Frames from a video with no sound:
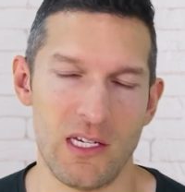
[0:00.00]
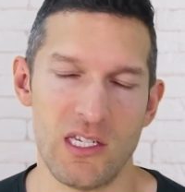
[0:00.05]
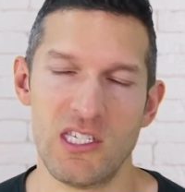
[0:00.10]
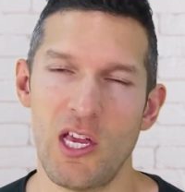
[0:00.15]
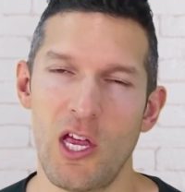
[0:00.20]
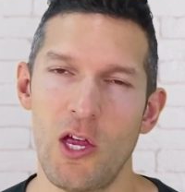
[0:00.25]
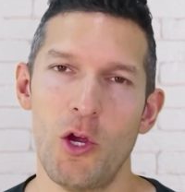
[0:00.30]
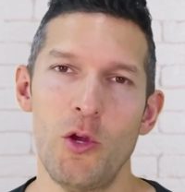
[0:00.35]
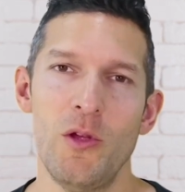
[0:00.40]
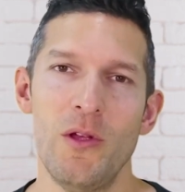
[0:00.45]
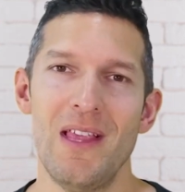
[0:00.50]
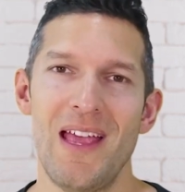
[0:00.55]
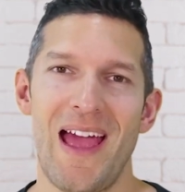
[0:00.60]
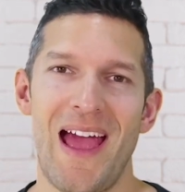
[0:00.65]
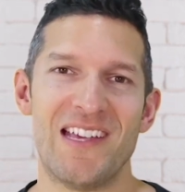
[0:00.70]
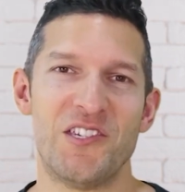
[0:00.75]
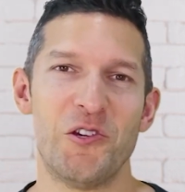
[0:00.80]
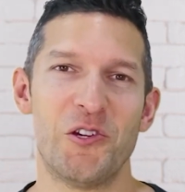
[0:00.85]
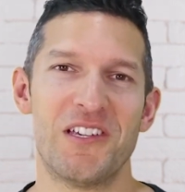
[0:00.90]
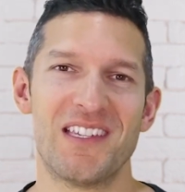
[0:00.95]
So
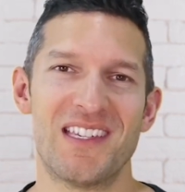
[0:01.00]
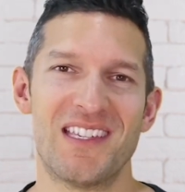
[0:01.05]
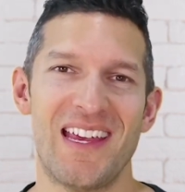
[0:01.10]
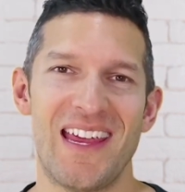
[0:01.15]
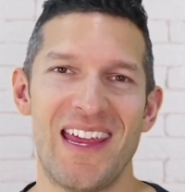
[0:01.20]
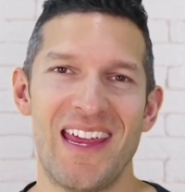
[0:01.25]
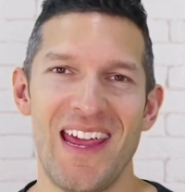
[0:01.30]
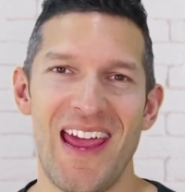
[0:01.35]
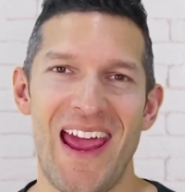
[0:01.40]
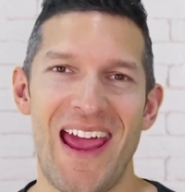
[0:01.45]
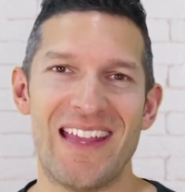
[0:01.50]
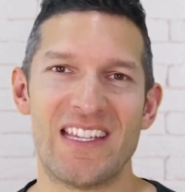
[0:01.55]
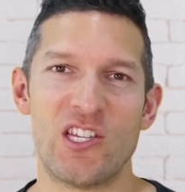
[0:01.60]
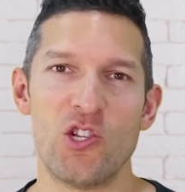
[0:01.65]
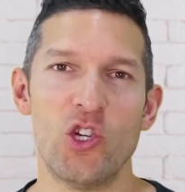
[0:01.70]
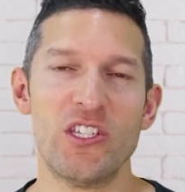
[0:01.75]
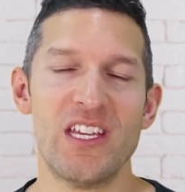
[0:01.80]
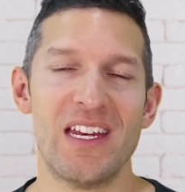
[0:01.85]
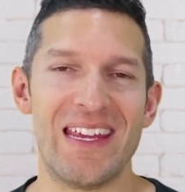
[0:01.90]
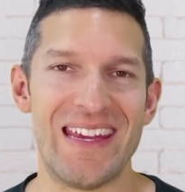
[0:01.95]
as you can see, it's
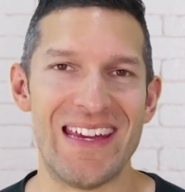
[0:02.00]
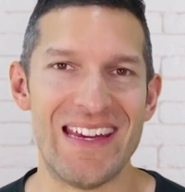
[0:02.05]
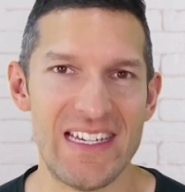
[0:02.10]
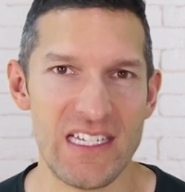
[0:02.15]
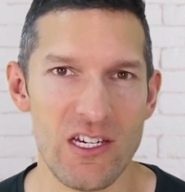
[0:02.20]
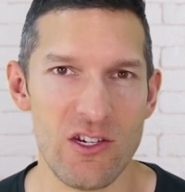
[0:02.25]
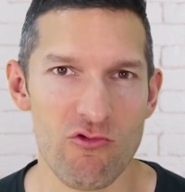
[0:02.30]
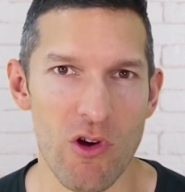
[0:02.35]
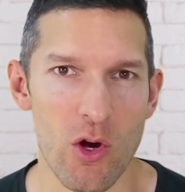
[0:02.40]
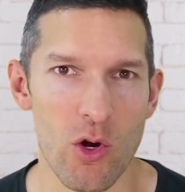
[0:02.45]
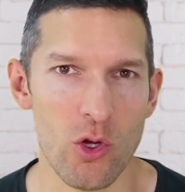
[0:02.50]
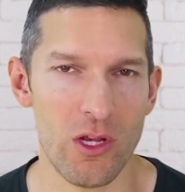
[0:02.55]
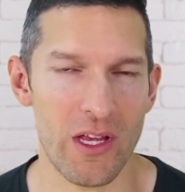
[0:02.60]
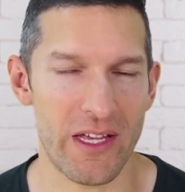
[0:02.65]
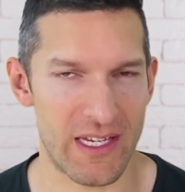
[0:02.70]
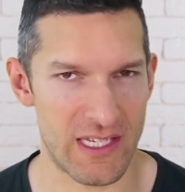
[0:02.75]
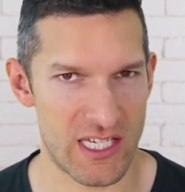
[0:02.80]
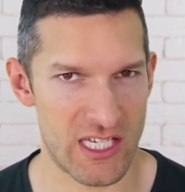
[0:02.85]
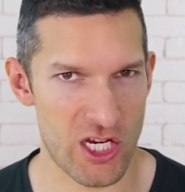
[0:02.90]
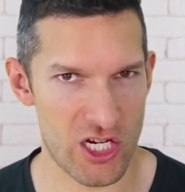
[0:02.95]
not an easy role
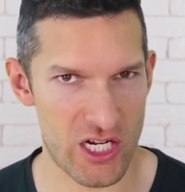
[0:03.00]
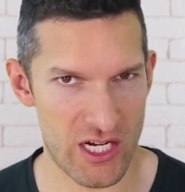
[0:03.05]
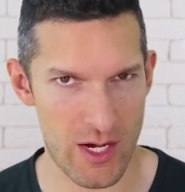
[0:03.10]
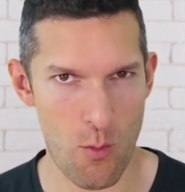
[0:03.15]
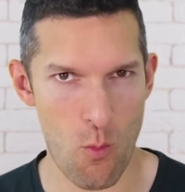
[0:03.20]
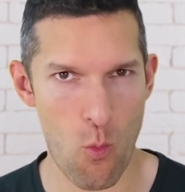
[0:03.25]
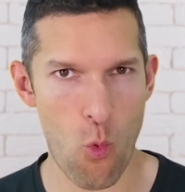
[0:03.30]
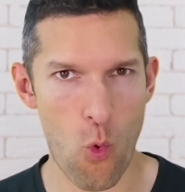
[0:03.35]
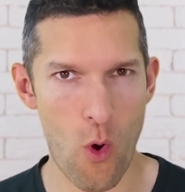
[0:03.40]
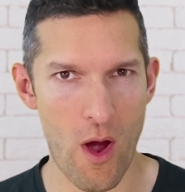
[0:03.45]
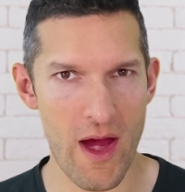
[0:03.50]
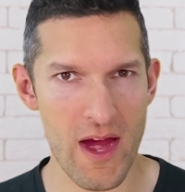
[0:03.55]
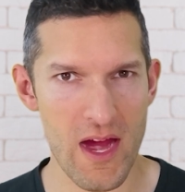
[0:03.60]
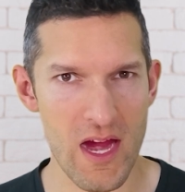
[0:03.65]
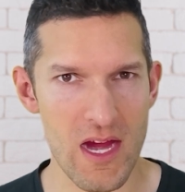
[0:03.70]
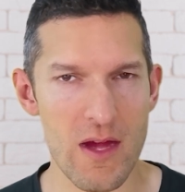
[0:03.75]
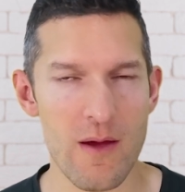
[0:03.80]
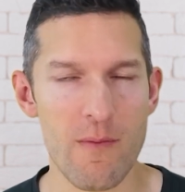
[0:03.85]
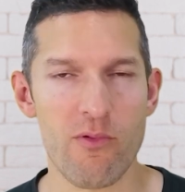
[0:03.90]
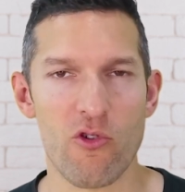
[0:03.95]
and it's certainly
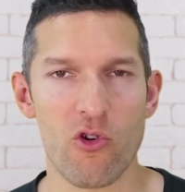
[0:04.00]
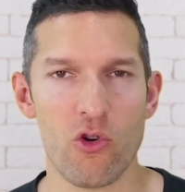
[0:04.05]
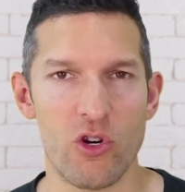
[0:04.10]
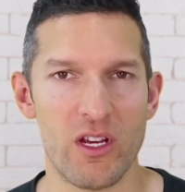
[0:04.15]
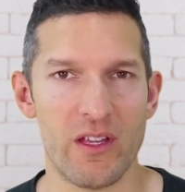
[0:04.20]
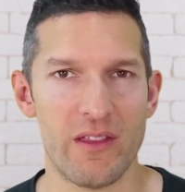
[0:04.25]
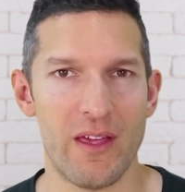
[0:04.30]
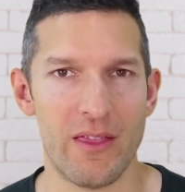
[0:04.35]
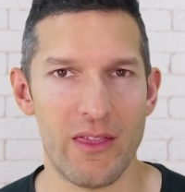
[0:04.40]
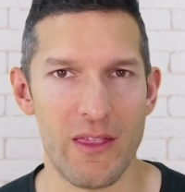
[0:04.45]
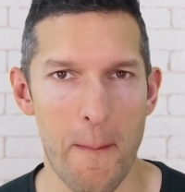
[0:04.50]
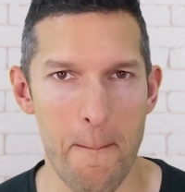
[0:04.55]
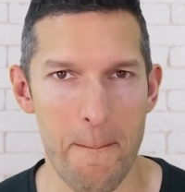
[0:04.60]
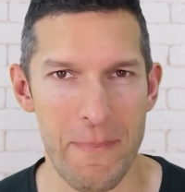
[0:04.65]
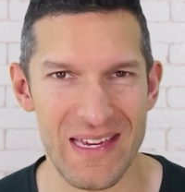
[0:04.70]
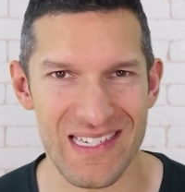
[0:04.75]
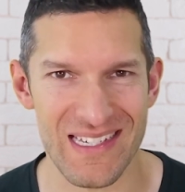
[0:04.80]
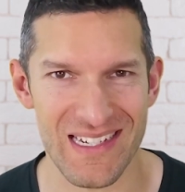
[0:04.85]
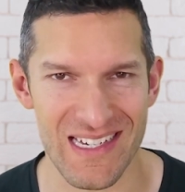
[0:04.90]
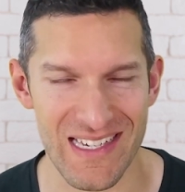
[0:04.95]
way broader than the
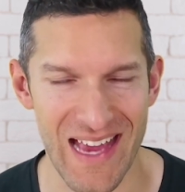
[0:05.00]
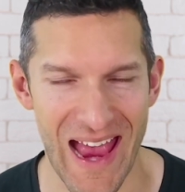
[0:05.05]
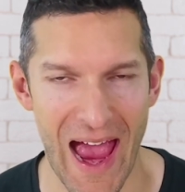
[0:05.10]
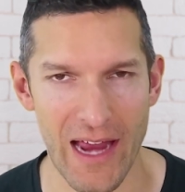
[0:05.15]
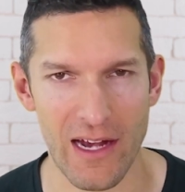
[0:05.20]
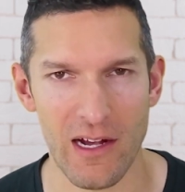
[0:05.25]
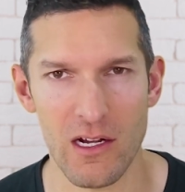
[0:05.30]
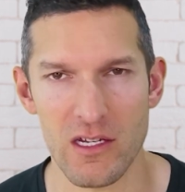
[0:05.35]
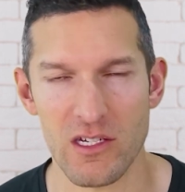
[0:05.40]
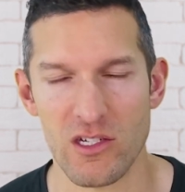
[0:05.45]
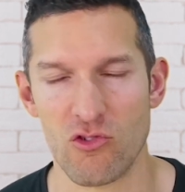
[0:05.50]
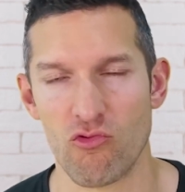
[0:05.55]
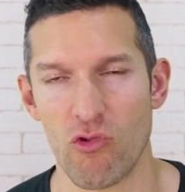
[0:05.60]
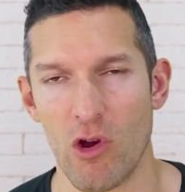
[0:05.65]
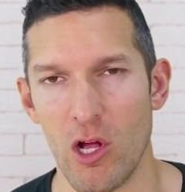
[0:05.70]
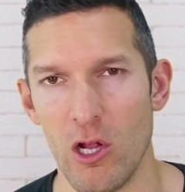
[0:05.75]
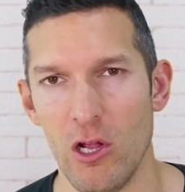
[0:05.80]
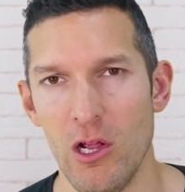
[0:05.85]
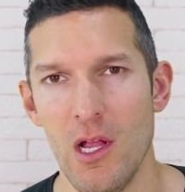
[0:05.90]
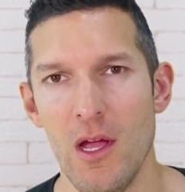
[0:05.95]
business analyst
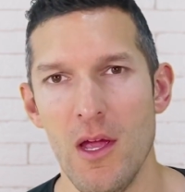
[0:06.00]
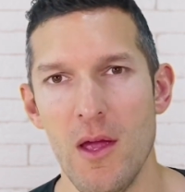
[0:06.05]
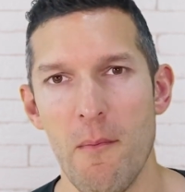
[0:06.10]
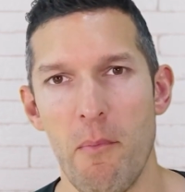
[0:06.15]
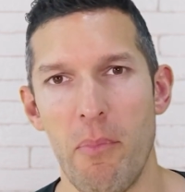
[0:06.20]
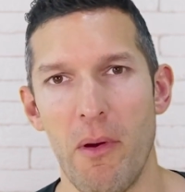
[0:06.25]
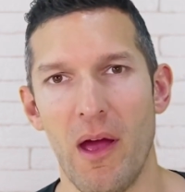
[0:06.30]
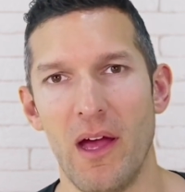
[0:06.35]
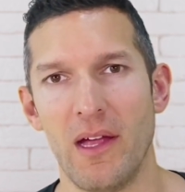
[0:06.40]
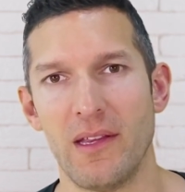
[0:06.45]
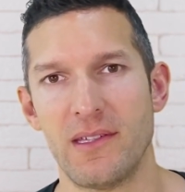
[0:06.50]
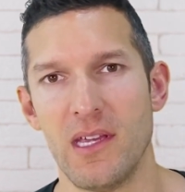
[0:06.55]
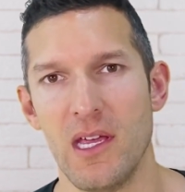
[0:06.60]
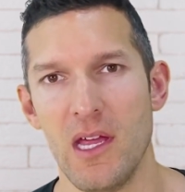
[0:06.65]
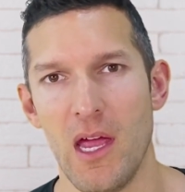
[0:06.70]
role, but